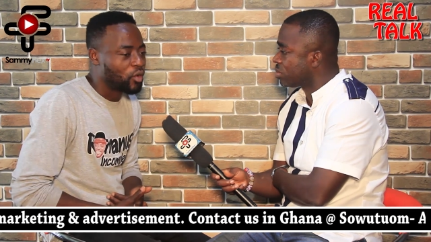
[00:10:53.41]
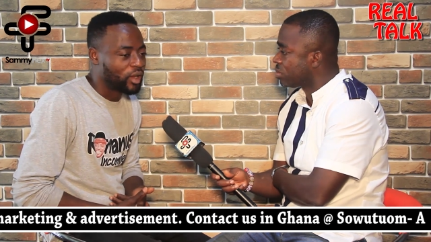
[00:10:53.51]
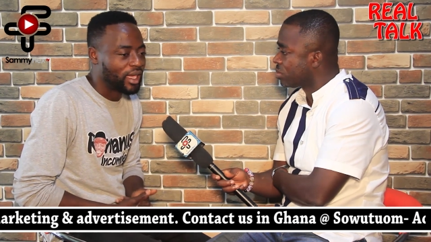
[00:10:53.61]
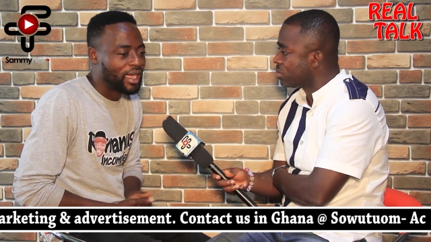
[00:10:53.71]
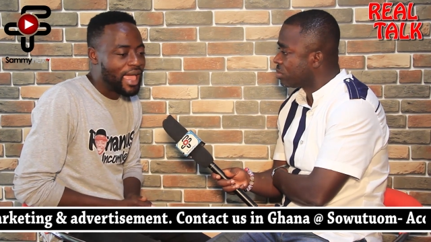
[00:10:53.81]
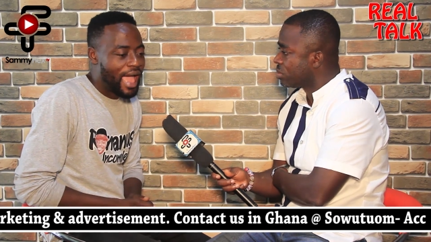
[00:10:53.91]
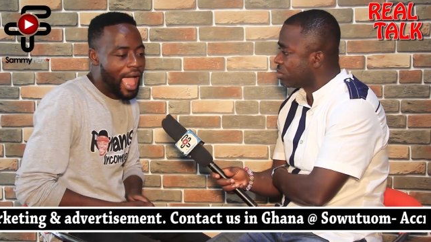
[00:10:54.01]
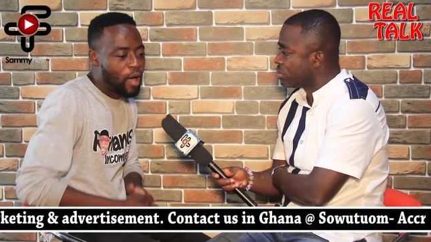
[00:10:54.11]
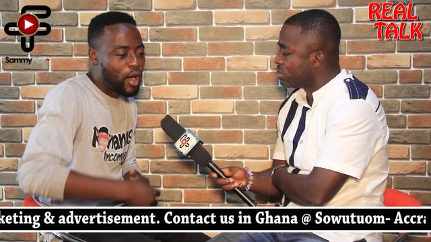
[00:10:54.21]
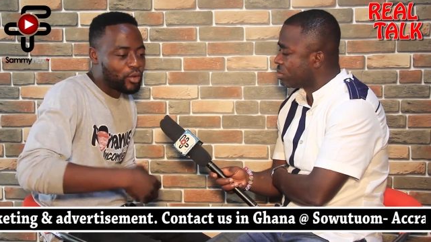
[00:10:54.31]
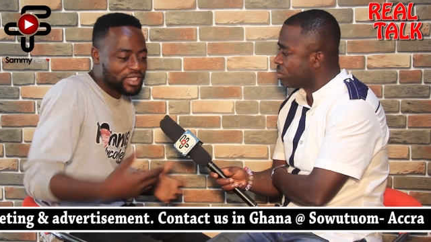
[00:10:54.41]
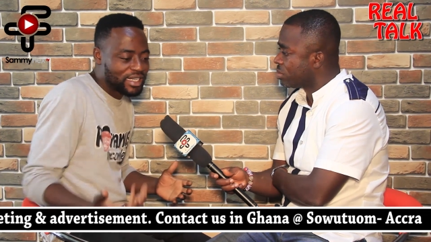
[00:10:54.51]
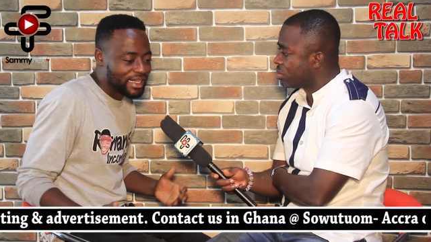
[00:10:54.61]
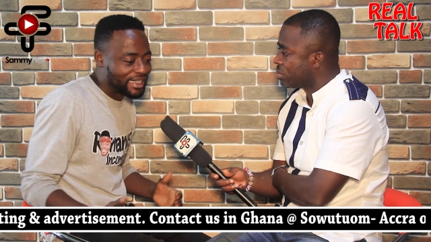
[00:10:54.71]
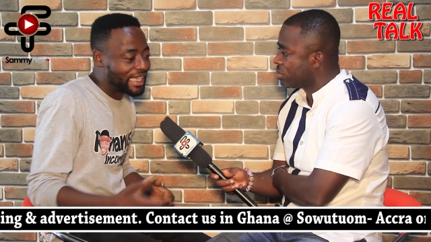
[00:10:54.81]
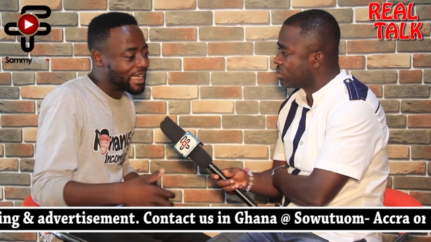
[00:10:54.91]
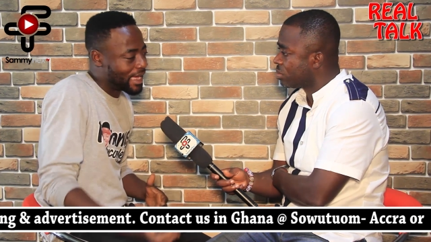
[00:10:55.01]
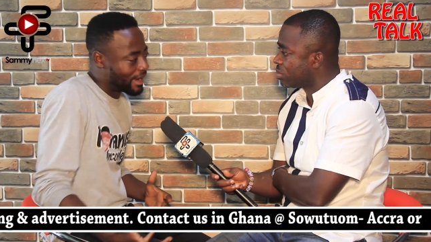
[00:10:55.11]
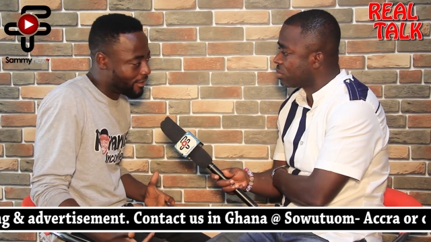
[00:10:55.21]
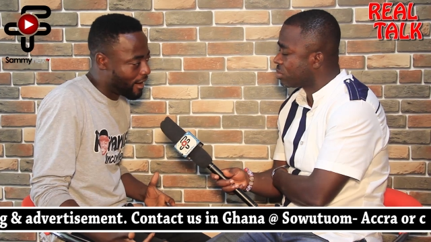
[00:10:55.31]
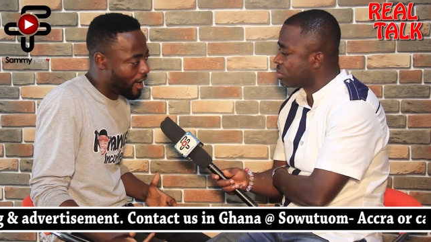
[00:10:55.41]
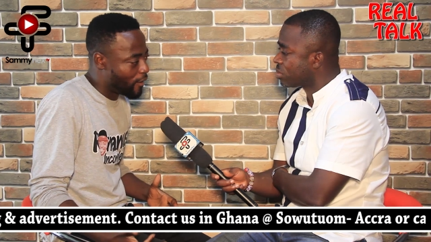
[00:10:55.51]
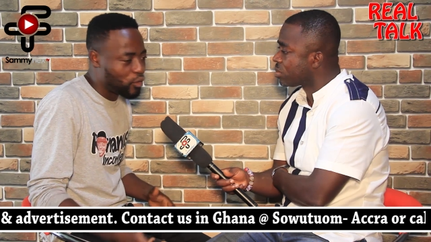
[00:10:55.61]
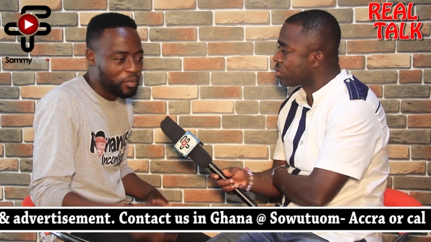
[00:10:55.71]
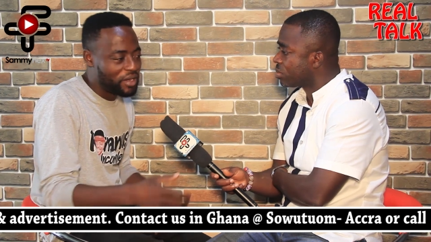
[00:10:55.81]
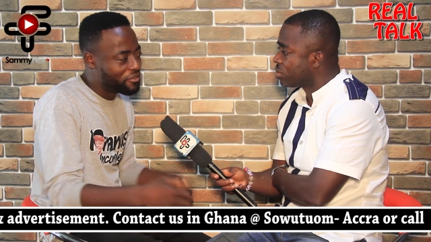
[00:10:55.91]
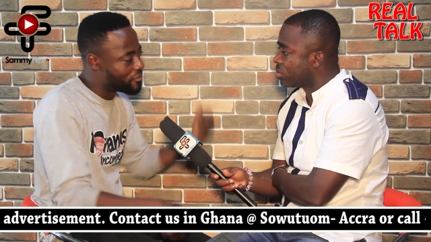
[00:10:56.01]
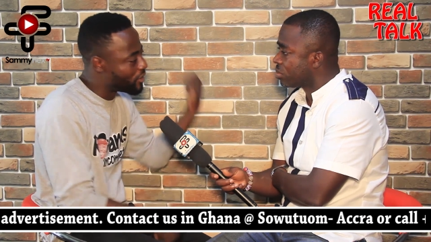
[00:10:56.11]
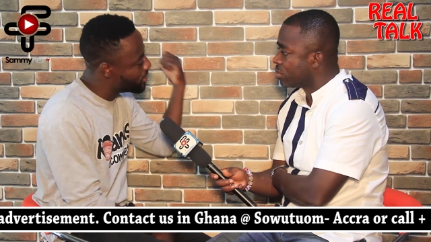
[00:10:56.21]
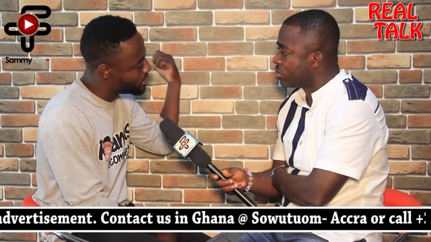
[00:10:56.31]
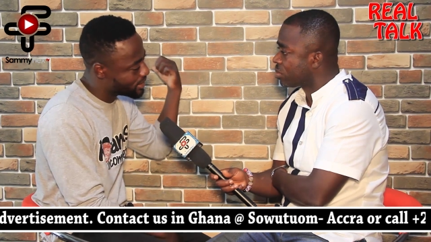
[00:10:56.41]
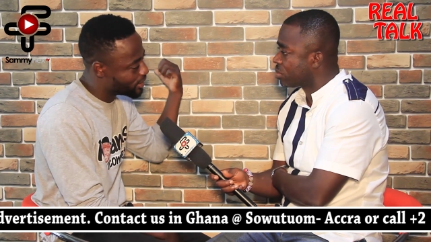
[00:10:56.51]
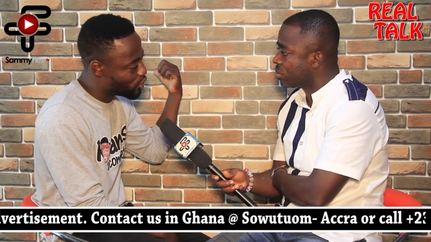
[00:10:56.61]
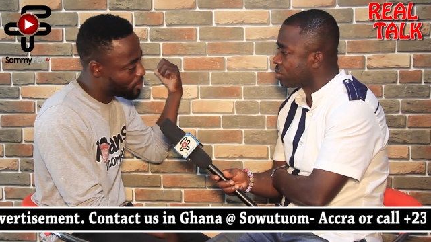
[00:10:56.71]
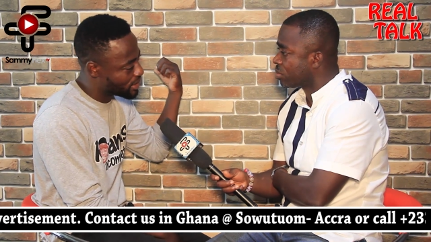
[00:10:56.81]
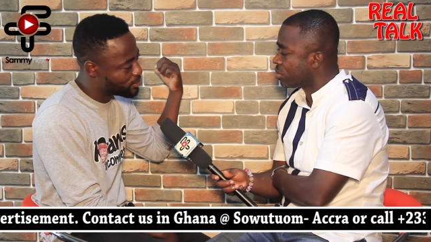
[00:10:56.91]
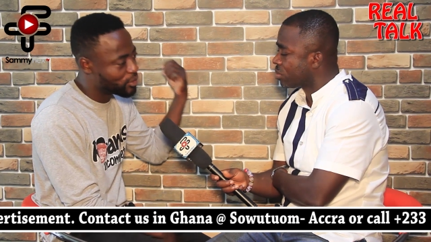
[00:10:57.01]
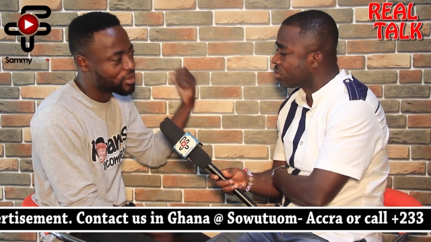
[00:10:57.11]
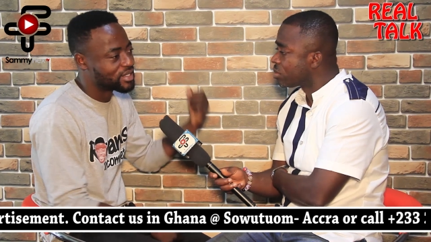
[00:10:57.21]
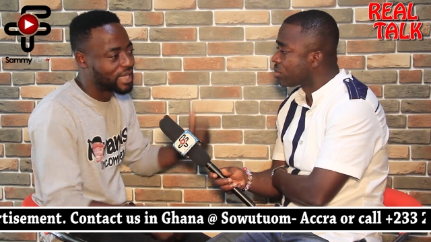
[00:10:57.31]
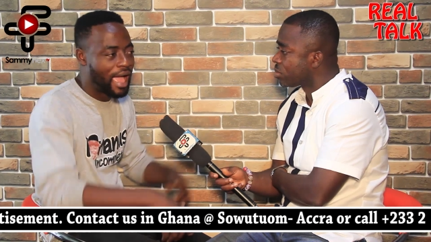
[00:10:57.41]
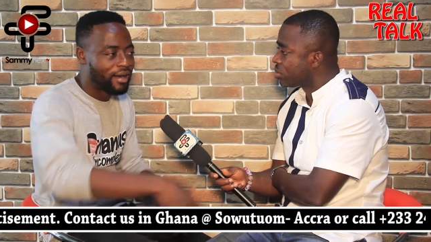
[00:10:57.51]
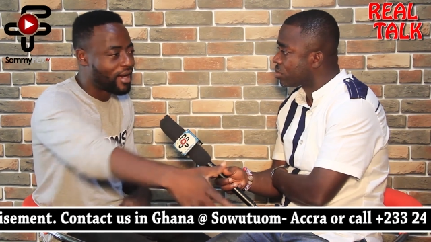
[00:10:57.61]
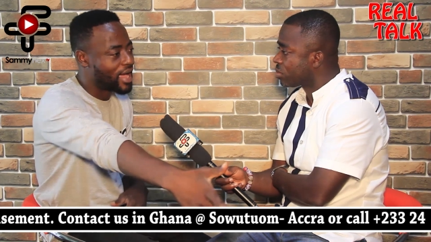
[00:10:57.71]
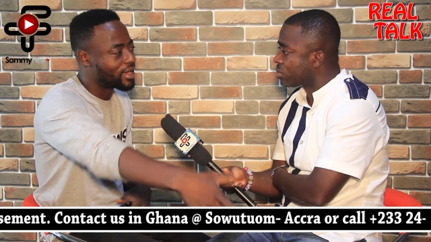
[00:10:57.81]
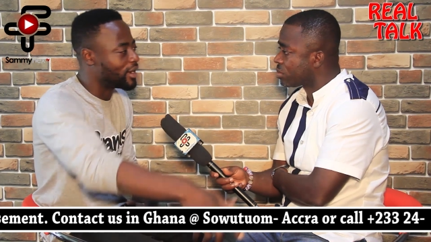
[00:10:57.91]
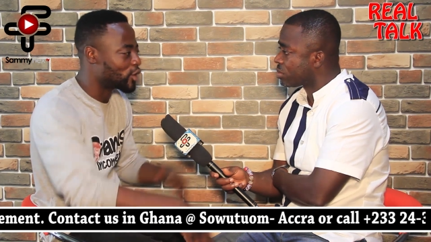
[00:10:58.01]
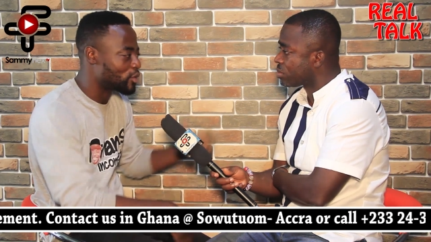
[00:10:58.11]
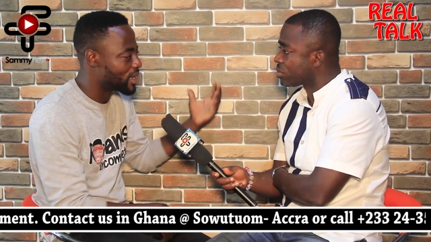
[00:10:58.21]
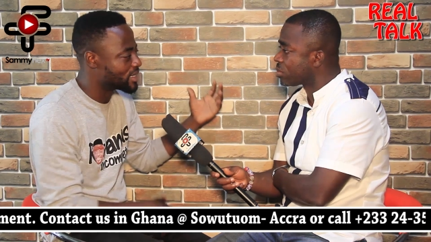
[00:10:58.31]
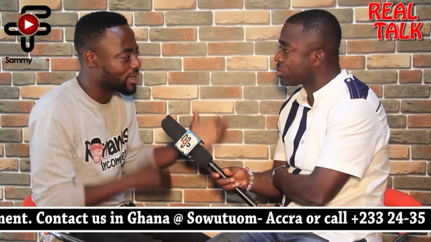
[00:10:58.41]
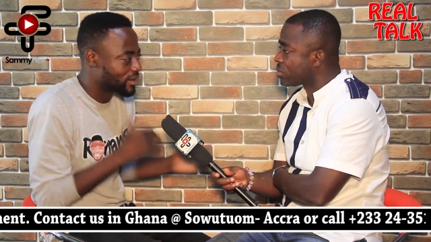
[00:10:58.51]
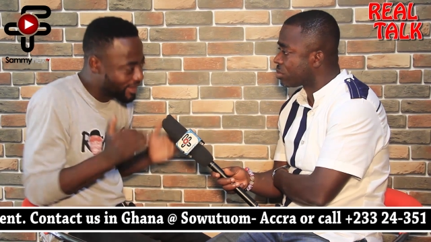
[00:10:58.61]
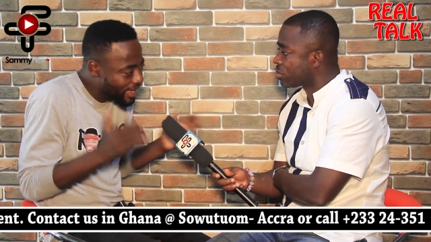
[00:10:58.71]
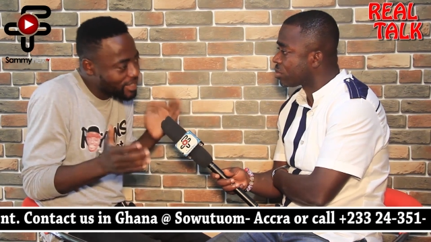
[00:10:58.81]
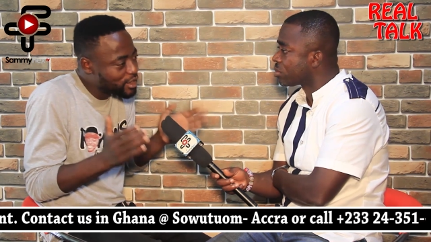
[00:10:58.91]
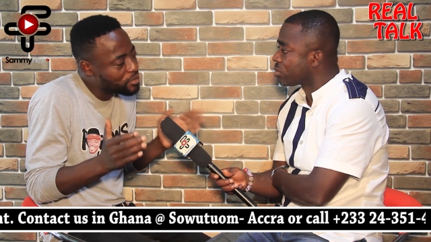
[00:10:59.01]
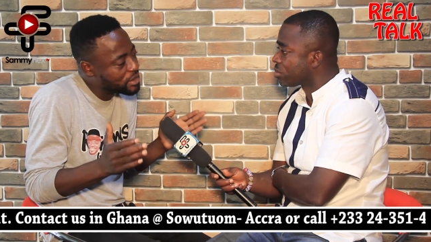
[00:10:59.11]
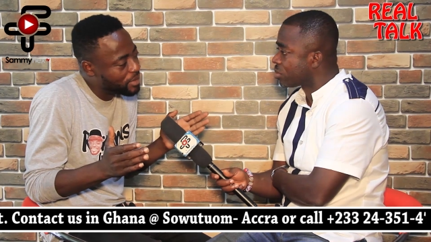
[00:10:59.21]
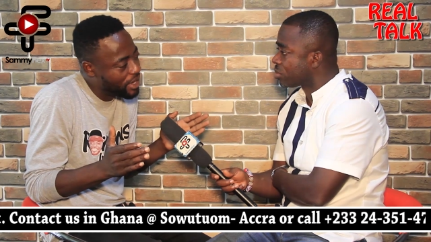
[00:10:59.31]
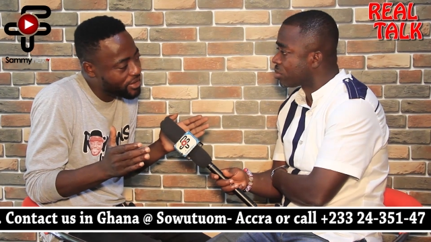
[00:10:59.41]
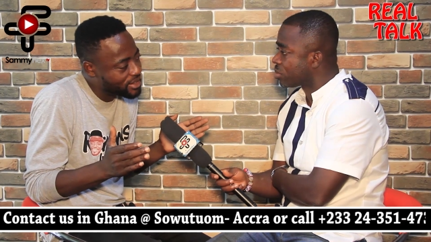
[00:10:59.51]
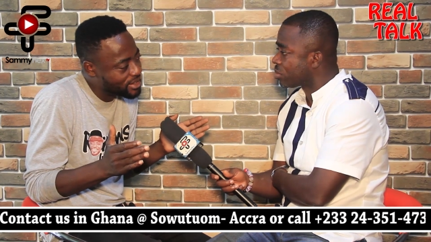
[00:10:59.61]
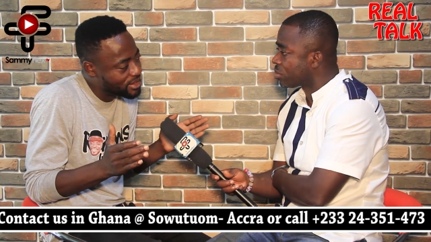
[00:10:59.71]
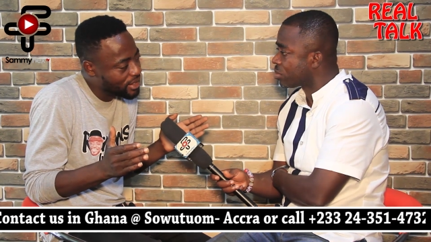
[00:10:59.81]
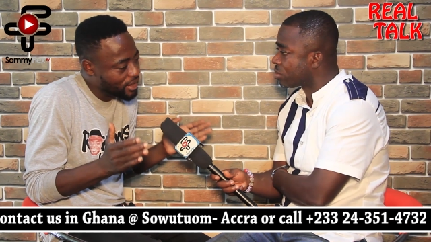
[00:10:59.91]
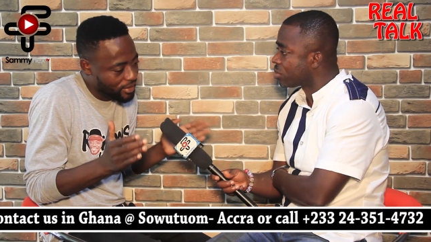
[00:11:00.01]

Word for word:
Speaker 1: Okay. How I would say the thing in Accra will be different from how I say it in Kumasi because Accra girl and Kumasi girl, there are some similarities.